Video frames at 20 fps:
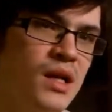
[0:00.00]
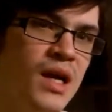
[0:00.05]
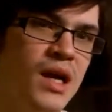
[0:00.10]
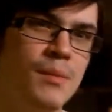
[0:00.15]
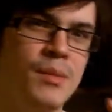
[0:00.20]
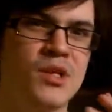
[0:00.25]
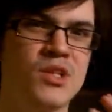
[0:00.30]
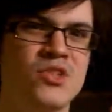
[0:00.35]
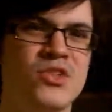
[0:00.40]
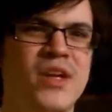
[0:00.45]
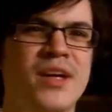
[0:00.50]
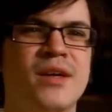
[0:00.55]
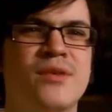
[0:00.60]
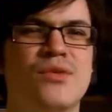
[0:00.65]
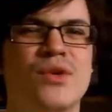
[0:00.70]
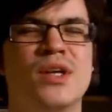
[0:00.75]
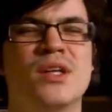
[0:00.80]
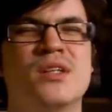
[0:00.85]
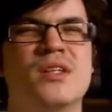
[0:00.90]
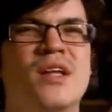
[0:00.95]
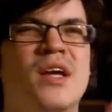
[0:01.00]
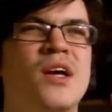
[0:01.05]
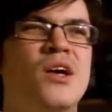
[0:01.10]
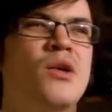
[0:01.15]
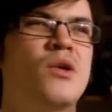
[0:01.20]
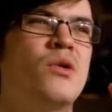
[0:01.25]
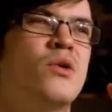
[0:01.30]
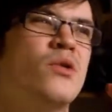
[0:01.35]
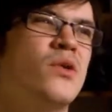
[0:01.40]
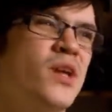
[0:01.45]
And because of that, I think they are
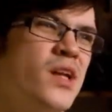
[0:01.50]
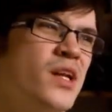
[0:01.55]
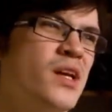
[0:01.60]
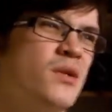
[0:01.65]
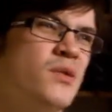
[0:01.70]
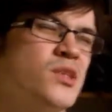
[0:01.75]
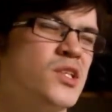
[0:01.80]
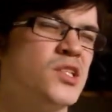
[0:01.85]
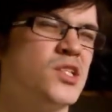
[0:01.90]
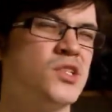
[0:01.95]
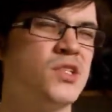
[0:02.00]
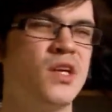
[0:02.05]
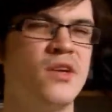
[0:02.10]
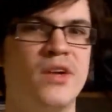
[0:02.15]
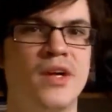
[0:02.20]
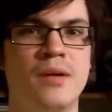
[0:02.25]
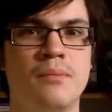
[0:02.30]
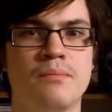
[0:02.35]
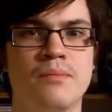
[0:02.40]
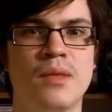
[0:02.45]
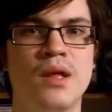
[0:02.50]
really unnecessary.